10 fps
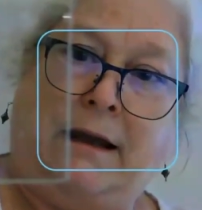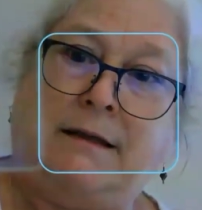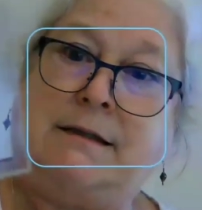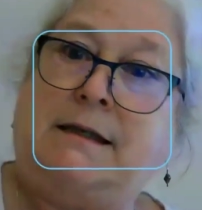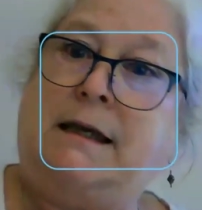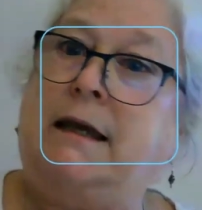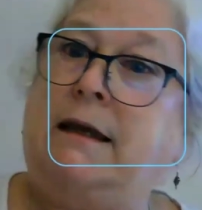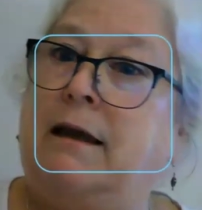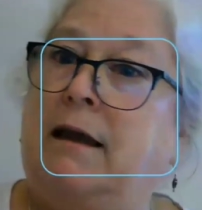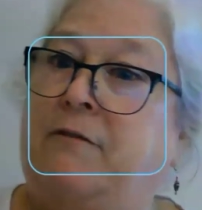and
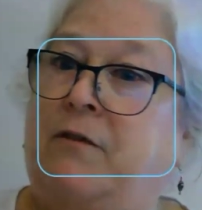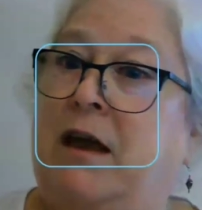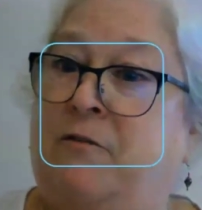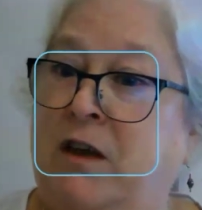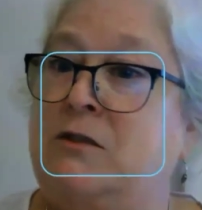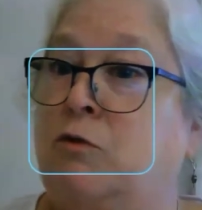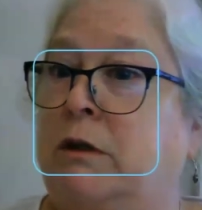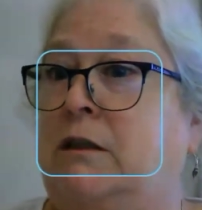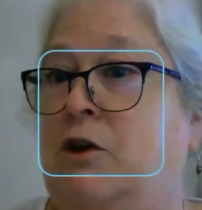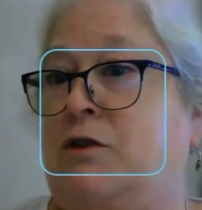seeing if it's really
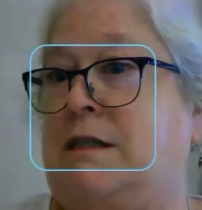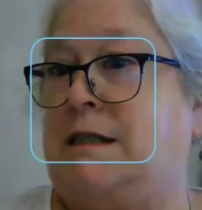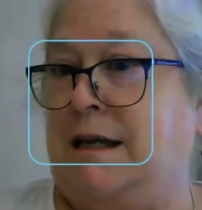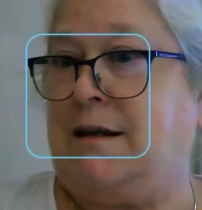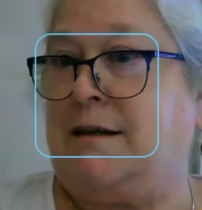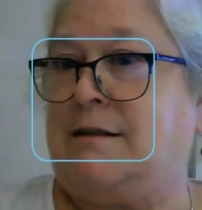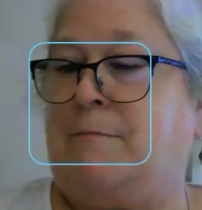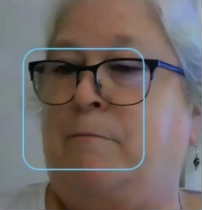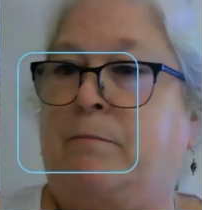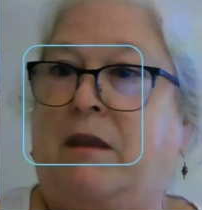close to 6,
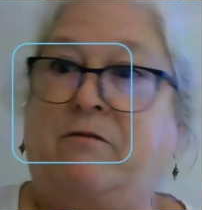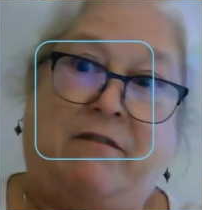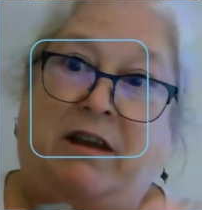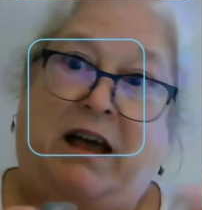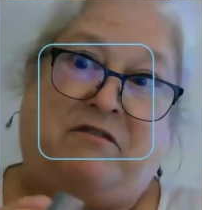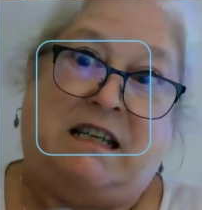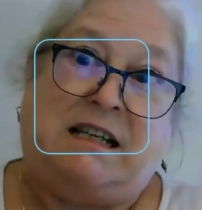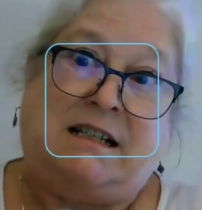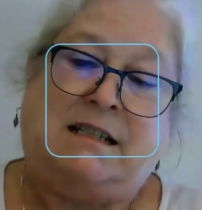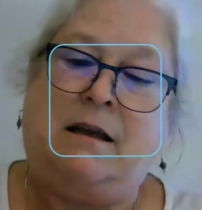5.5 to
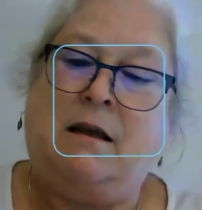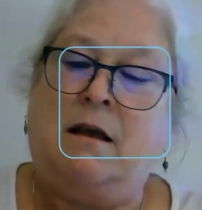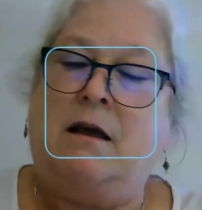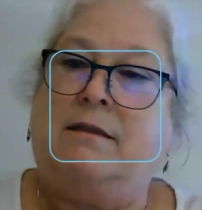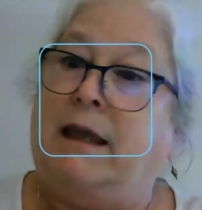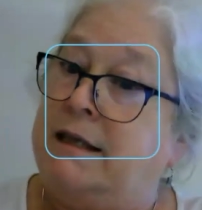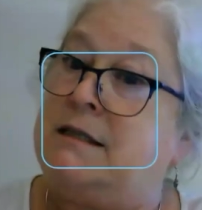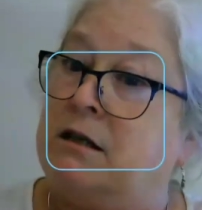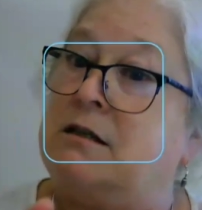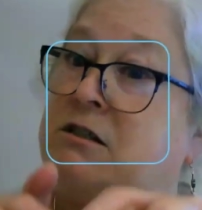6, then it's
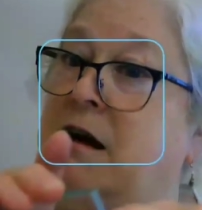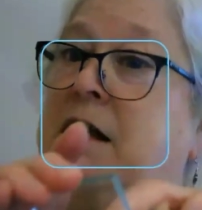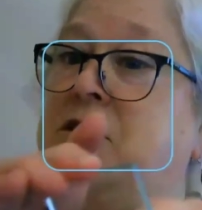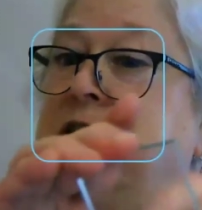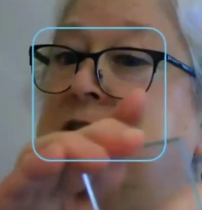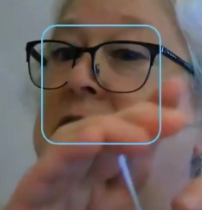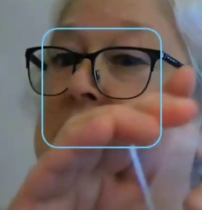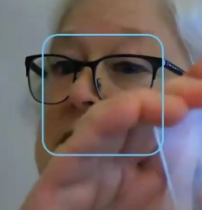going to scratch this